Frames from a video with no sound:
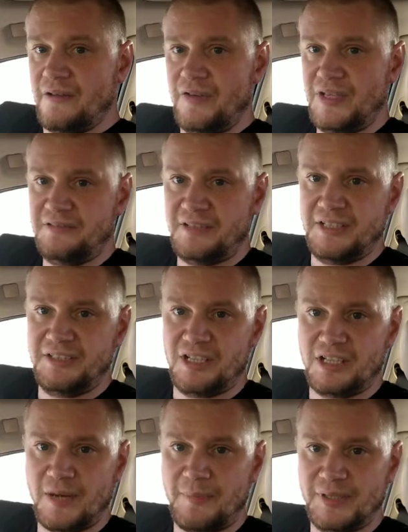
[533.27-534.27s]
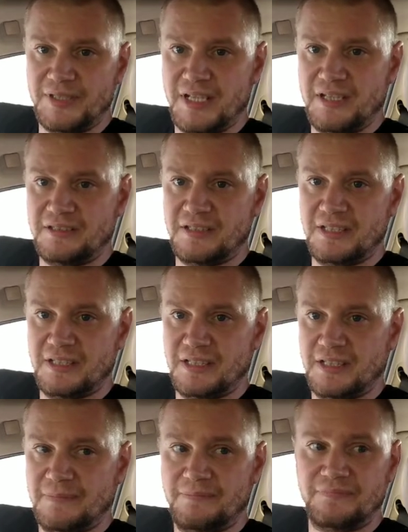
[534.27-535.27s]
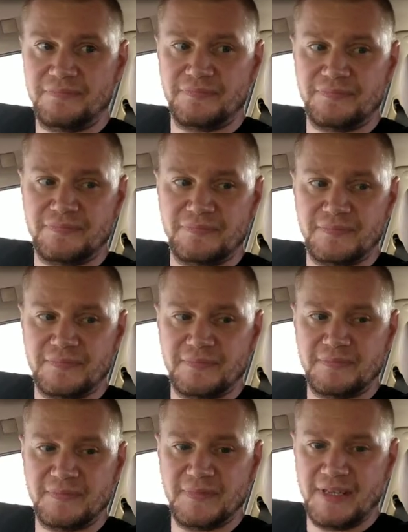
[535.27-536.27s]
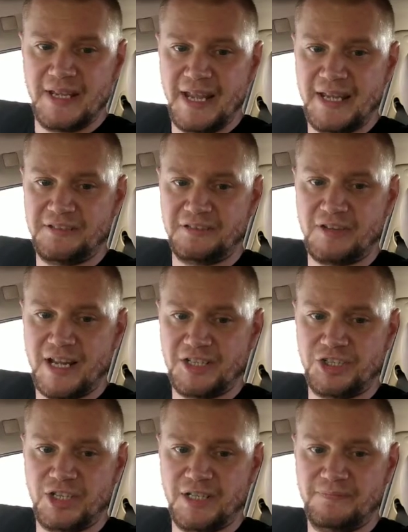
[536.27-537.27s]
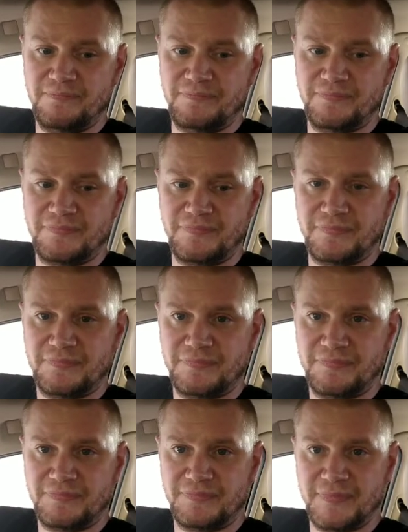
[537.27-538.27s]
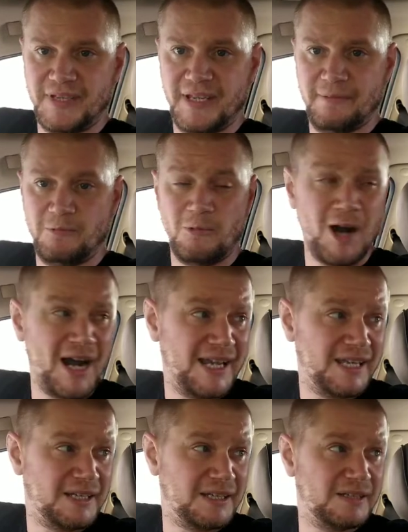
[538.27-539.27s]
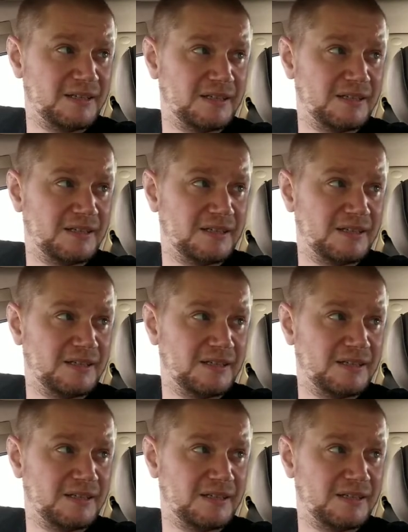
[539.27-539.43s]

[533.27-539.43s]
This led to a couple of days head scratching, why